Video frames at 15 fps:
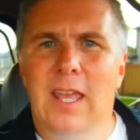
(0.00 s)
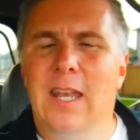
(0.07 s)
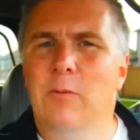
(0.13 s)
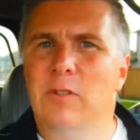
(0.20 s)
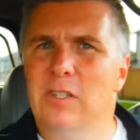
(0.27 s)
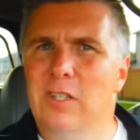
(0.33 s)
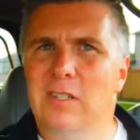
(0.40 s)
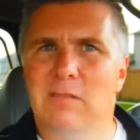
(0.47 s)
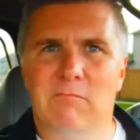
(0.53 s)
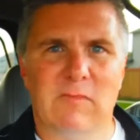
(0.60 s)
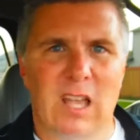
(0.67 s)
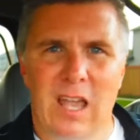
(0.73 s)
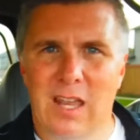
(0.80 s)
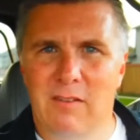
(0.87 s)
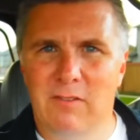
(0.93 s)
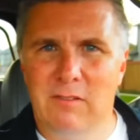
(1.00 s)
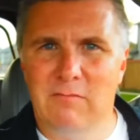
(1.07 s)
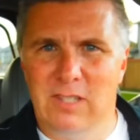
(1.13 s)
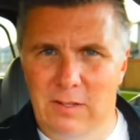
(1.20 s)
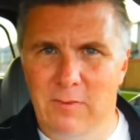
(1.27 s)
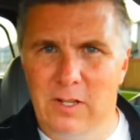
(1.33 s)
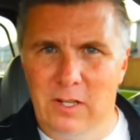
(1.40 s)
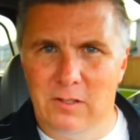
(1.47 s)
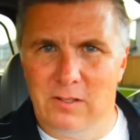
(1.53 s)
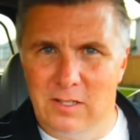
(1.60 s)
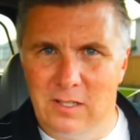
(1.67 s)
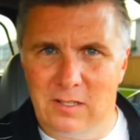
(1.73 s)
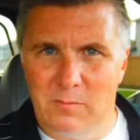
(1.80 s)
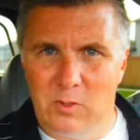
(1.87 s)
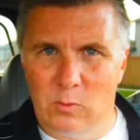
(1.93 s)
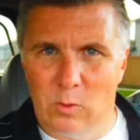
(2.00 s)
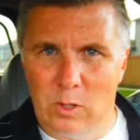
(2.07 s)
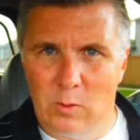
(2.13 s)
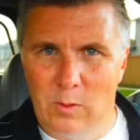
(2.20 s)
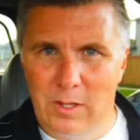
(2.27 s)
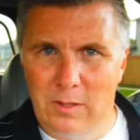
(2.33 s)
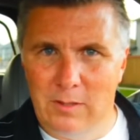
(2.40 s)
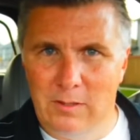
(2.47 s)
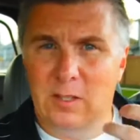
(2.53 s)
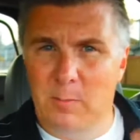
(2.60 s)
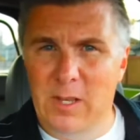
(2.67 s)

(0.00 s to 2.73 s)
And it was just kind of a difficult system to work with.